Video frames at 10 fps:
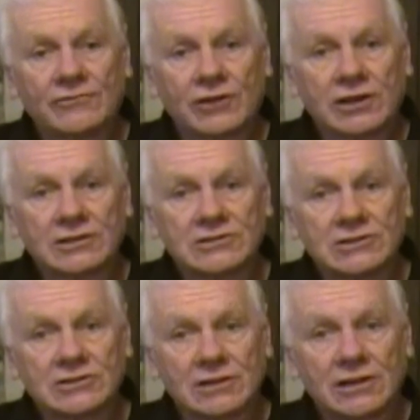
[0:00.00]
he forgets
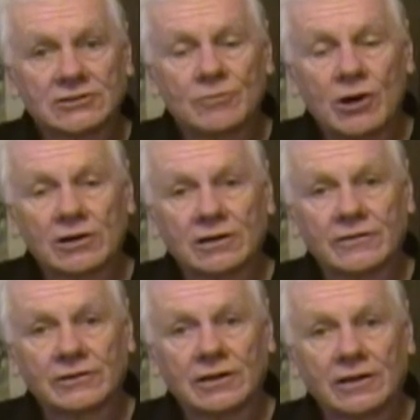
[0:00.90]
he's a lot
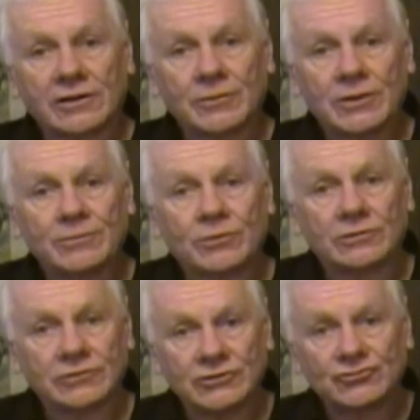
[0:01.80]
smarter than a lot of
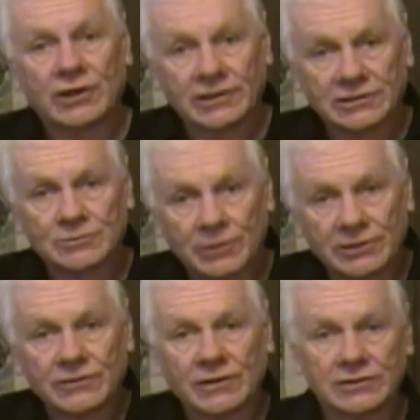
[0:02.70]
people, and he's trying to
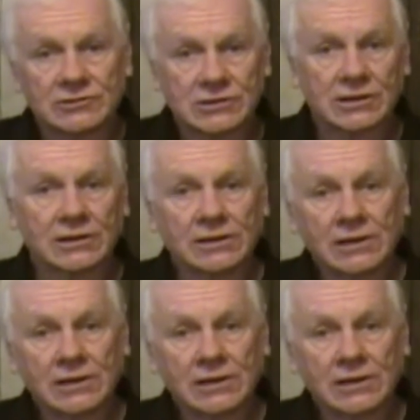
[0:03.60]
explain things.